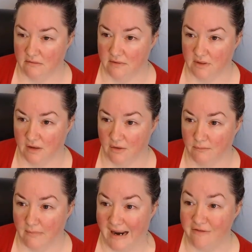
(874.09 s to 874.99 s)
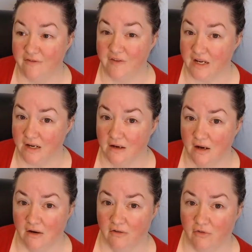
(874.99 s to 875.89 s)
you know, my fee
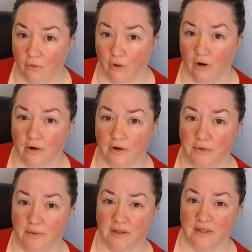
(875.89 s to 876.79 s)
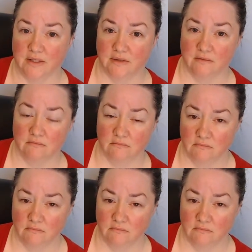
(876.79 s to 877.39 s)
for doing this